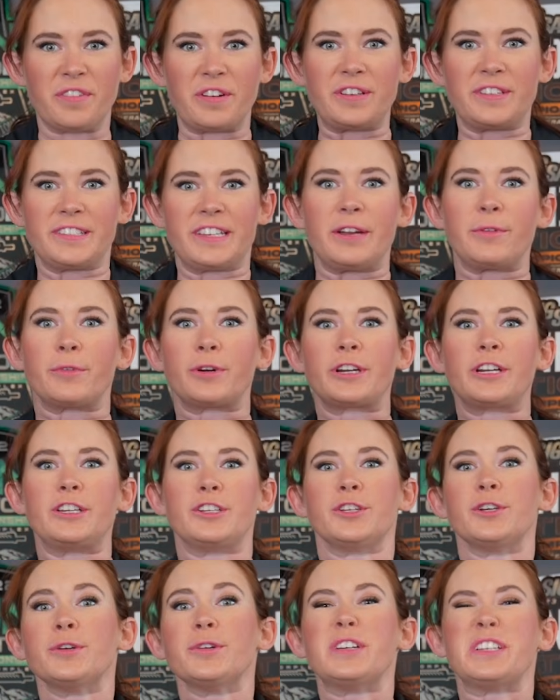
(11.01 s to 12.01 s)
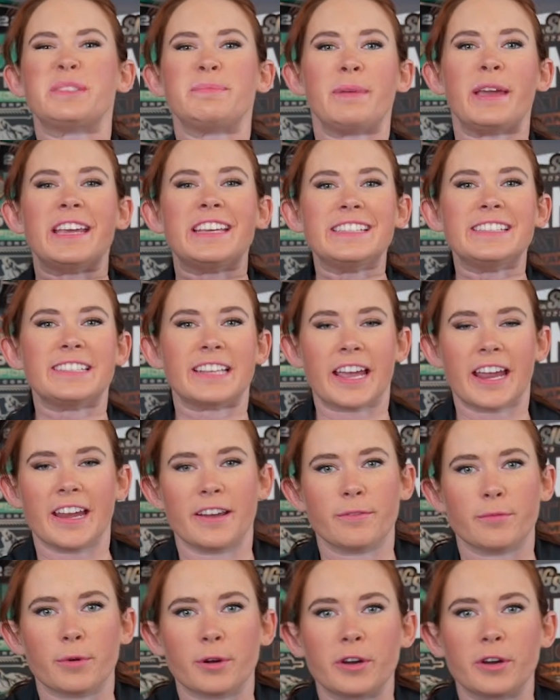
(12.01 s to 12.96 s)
First thing we're going to do is be safe.